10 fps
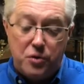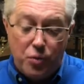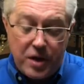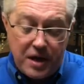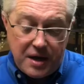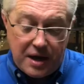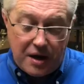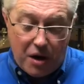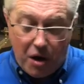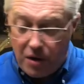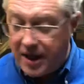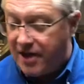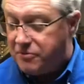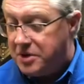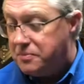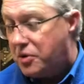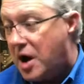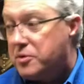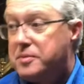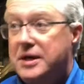We all have been
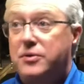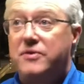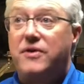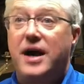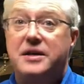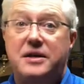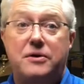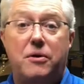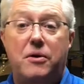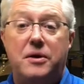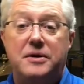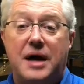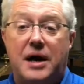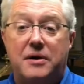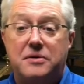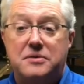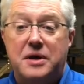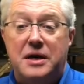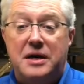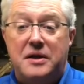probably reflecting on
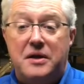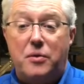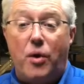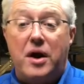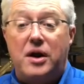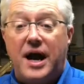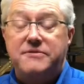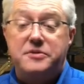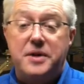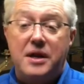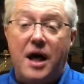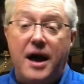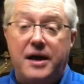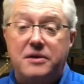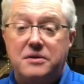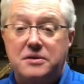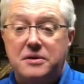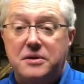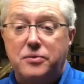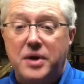what our lives have been like.
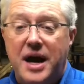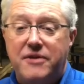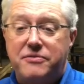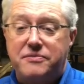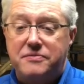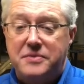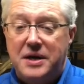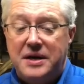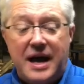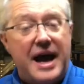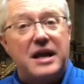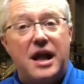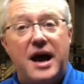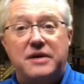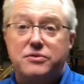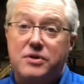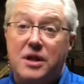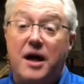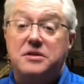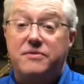We have had lives with
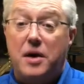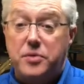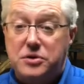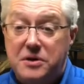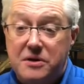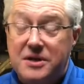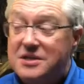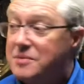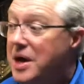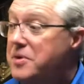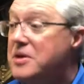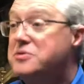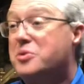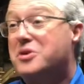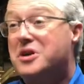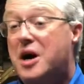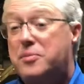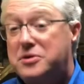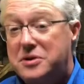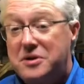lots of opportunities, and maybe those were good
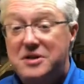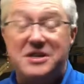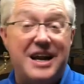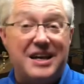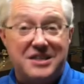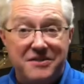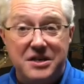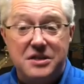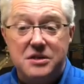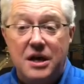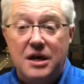opportunities and activities,